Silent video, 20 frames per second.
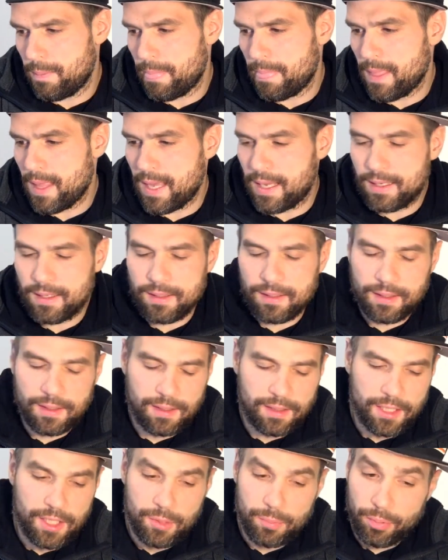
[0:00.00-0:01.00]
And
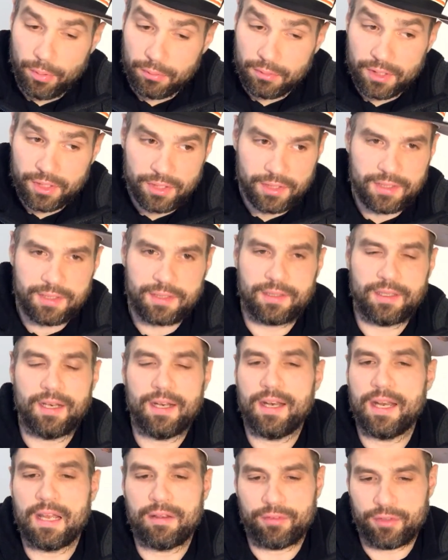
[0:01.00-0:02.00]
in Polish it's
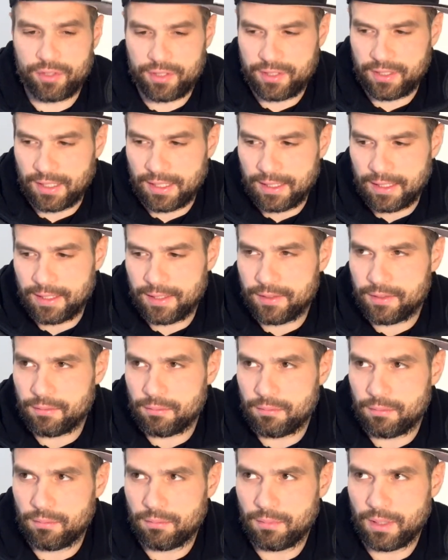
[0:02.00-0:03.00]
never silent.
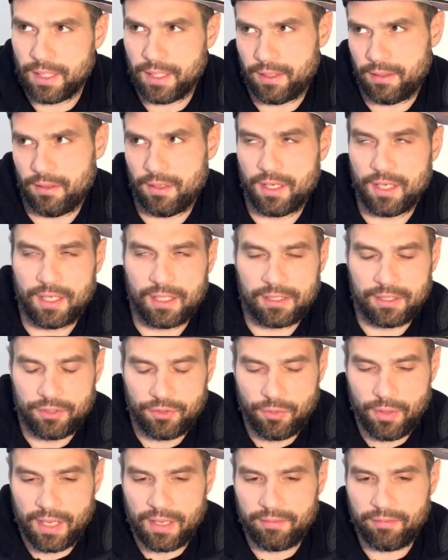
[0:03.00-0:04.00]
Like in English
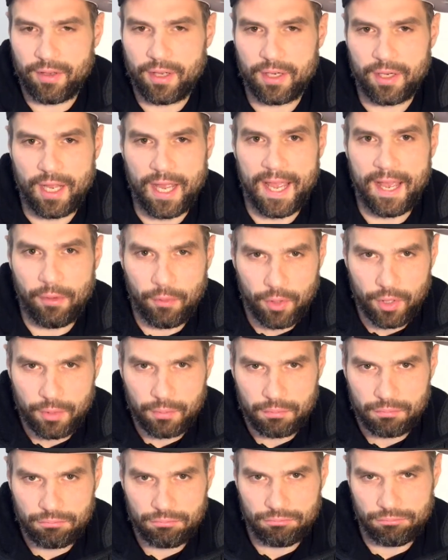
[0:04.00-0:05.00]
you have an hour,
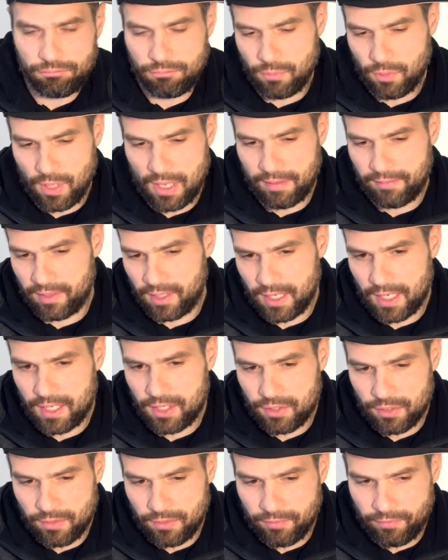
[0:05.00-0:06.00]
you have an
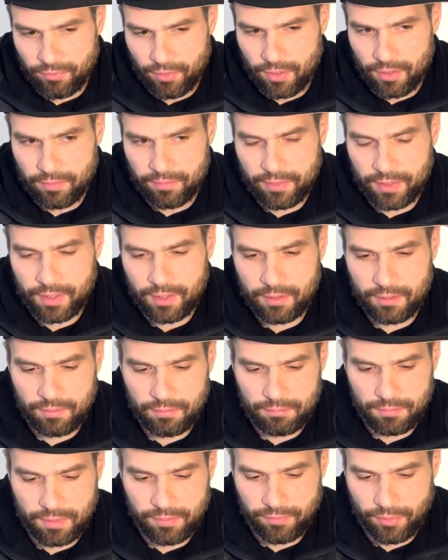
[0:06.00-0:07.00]
H in front of it,
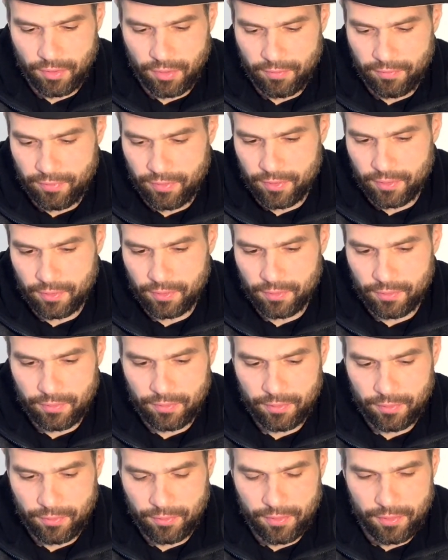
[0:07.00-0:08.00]
in front of
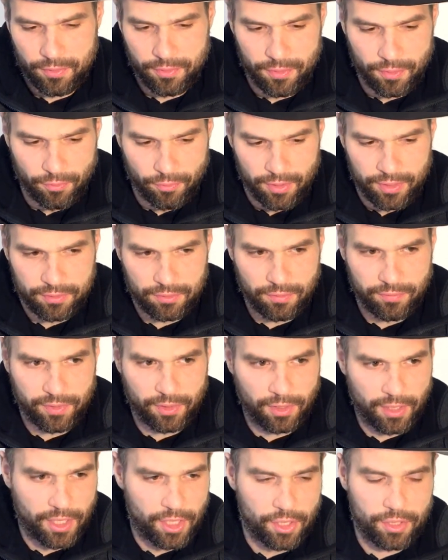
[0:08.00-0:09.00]
the rest of the
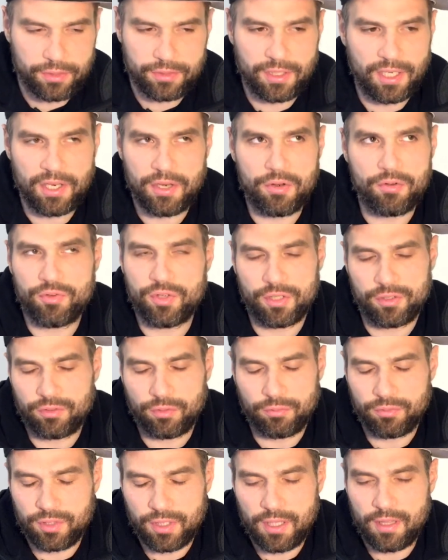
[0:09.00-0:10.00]
letters, and you just
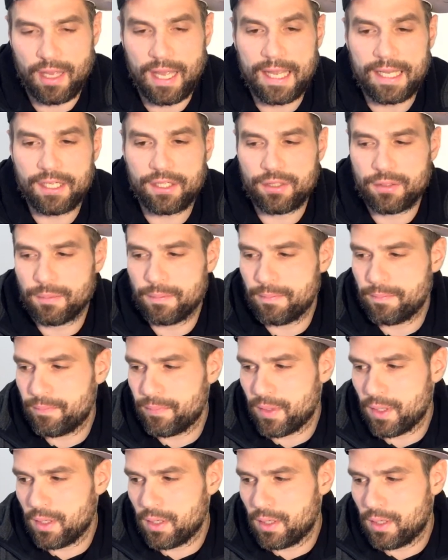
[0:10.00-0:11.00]
don't say the H.
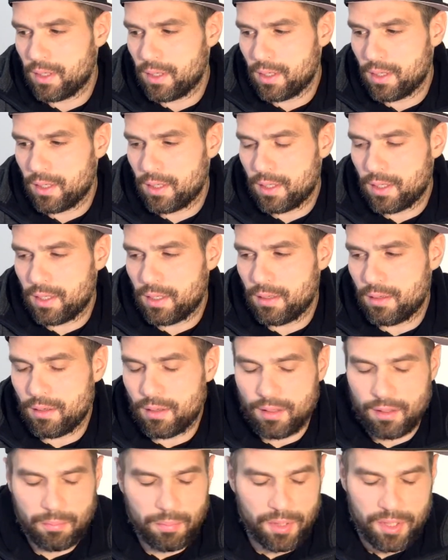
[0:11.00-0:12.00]

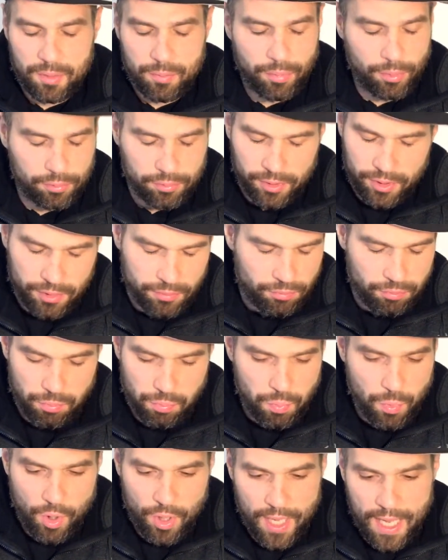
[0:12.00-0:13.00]
But in Polish,
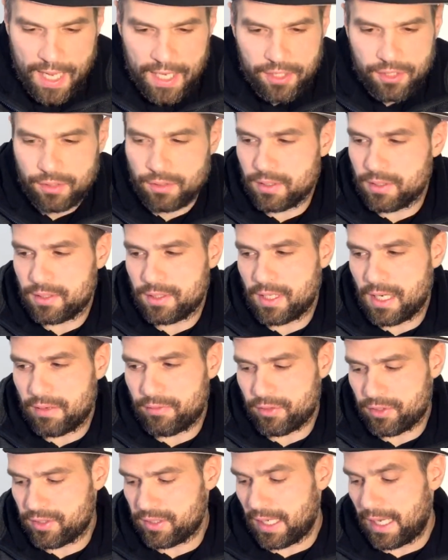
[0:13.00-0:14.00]
H is
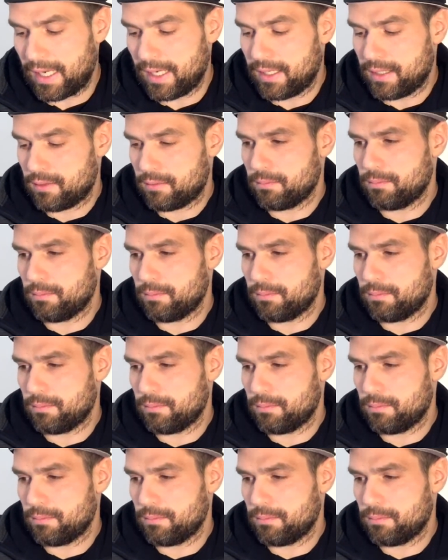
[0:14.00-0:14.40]
never silent.